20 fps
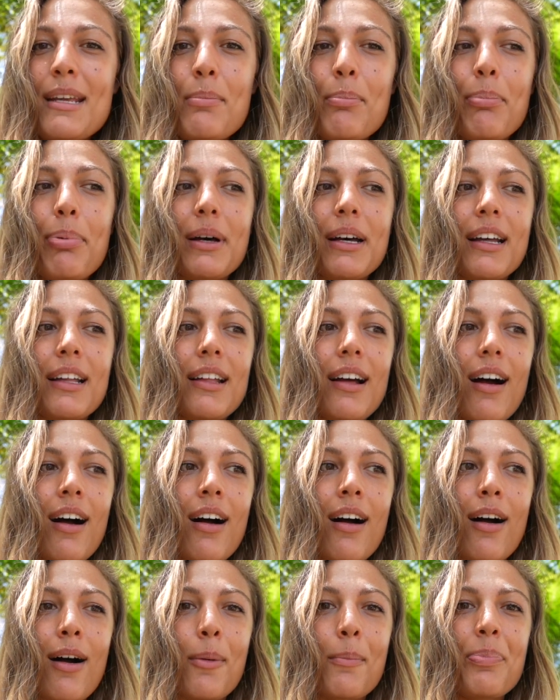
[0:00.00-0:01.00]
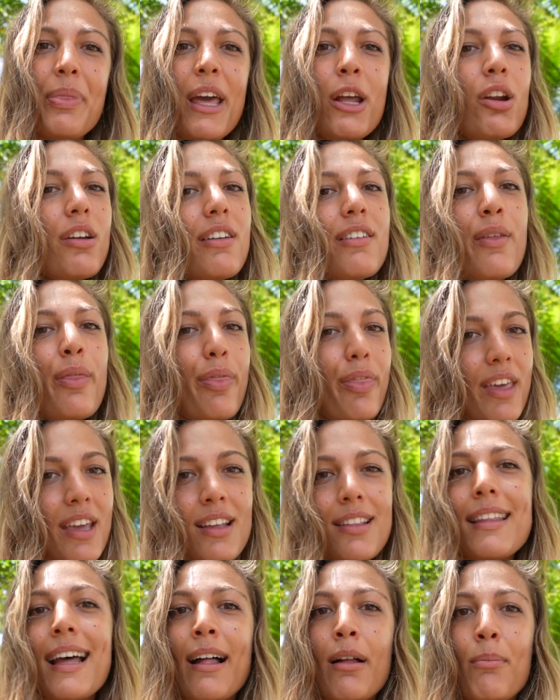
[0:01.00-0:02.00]
but I don't even
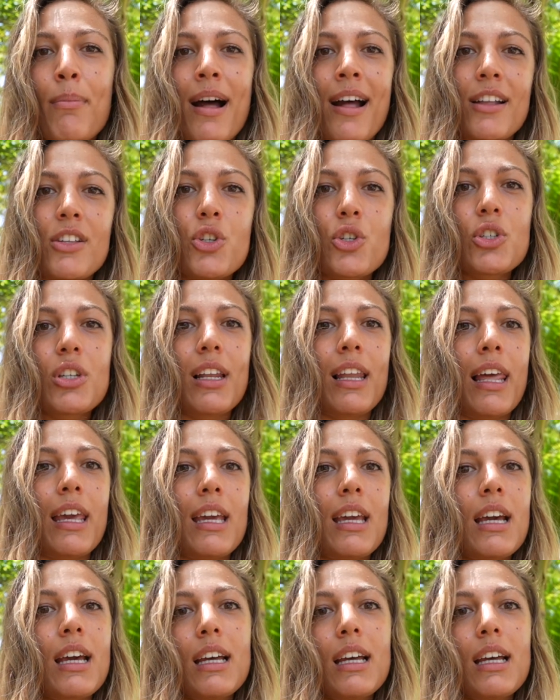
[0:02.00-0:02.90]
think that much. Like,